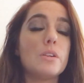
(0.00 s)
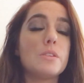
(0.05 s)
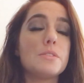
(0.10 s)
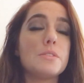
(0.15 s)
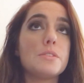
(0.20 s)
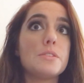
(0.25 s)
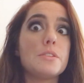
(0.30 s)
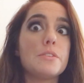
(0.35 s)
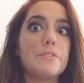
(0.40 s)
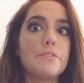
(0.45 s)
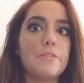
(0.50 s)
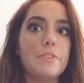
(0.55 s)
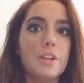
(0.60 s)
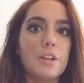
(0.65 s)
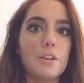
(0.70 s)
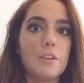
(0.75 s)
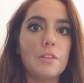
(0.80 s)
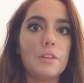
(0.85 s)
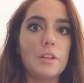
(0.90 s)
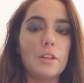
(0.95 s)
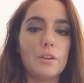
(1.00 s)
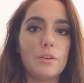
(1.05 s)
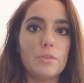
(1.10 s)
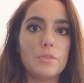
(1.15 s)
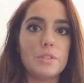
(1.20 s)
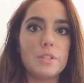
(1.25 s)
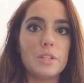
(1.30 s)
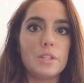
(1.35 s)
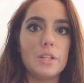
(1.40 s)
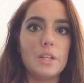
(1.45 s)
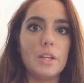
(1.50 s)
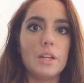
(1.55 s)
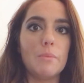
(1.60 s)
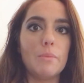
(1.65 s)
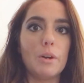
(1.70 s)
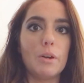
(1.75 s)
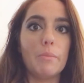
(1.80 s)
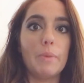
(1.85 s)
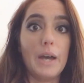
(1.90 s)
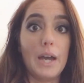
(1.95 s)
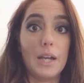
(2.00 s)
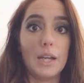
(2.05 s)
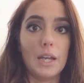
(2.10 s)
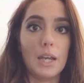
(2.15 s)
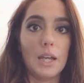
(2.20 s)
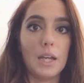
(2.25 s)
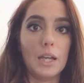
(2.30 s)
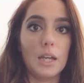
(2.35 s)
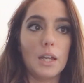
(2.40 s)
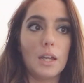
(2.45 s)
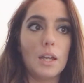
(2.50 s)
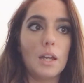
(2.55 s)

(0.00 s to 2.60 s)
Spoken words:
severely OCD about packing.